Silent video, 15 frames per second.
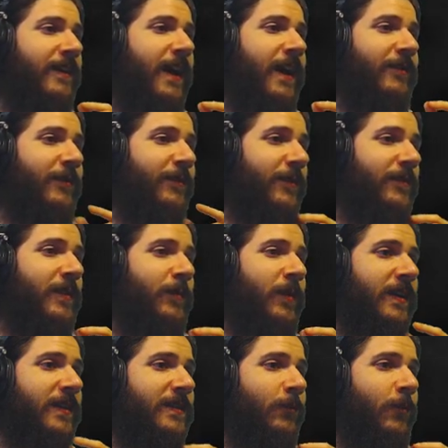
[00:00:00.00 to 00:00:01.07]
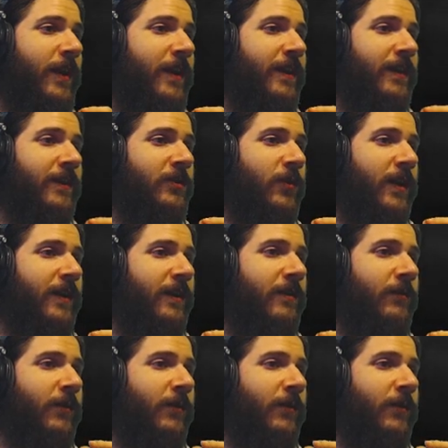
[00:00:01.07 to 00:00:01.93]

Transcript: After 15 minutes of waiting, a dreaded